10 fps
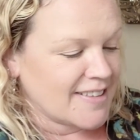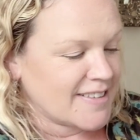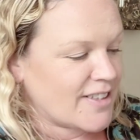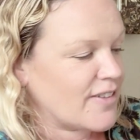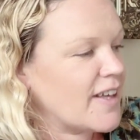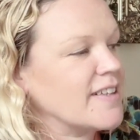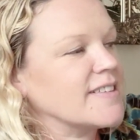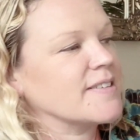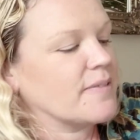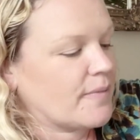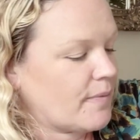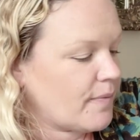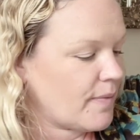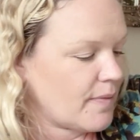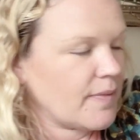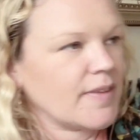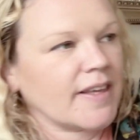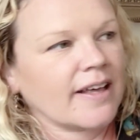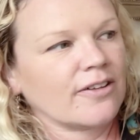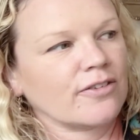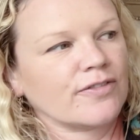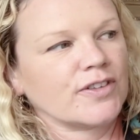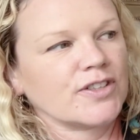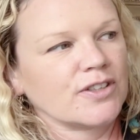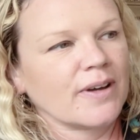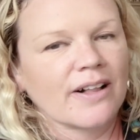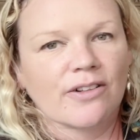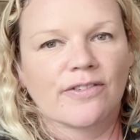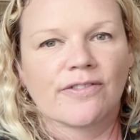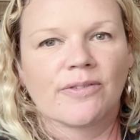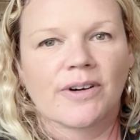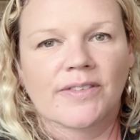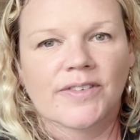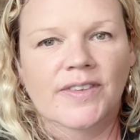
So that's the the two e.l.f. ones